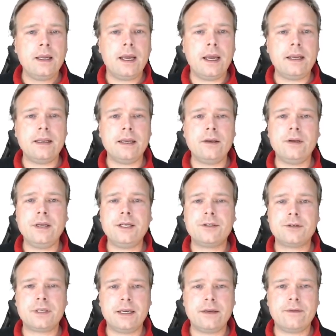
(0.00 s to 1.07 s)
And then you need
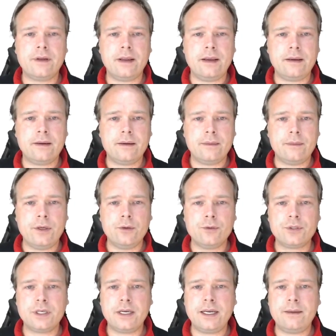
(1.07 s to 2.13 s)
to give a
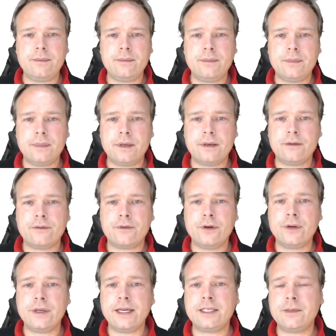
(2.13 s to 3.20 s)
username for
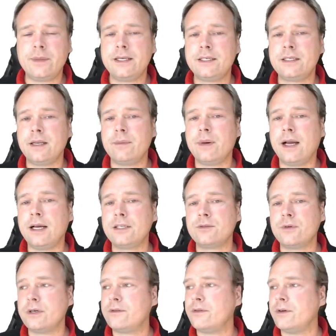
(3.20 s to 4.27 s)
your database, a
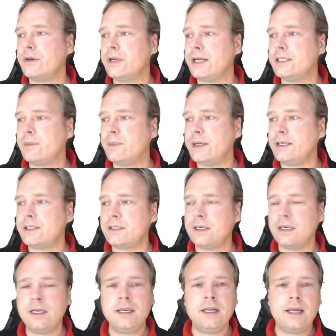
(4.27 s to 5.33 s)
password for your database,
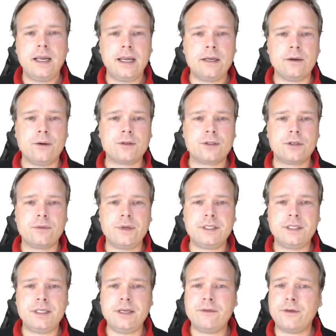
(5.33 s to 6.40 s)
and also
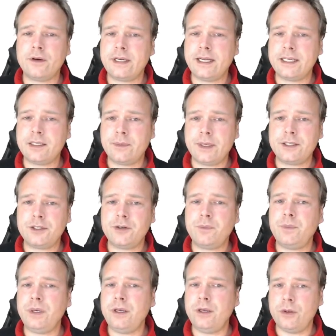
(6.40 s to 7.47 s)
which default database
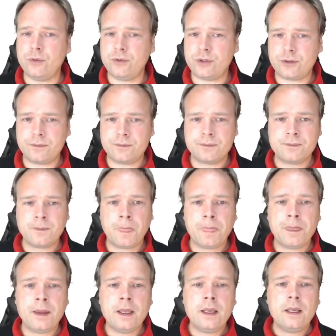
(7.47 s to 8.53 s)
should be used.
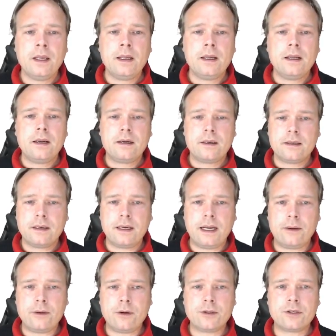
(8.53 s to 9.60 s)

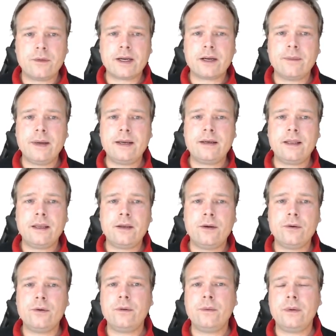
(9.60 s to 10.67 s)
I would also recommend that
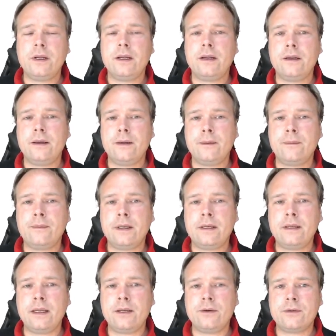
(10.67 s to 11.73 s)
you
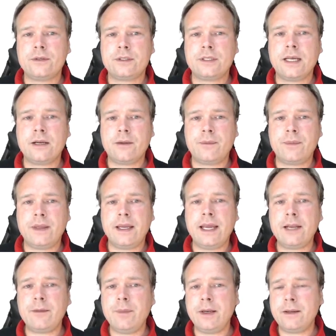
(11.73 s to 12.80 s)
start up the
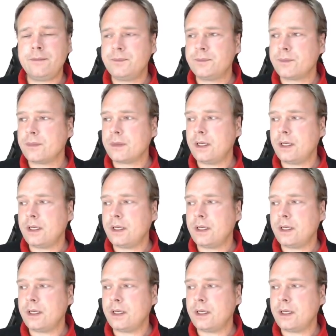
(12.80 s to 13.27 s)
adminer.